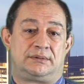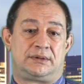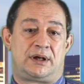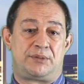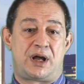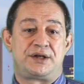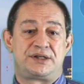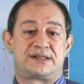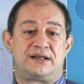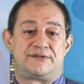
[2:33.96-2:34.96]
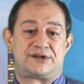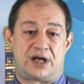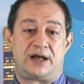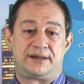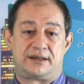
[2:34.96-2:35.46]
obliged itself,
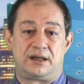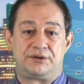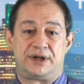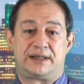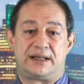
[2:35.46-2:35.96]
signed a contract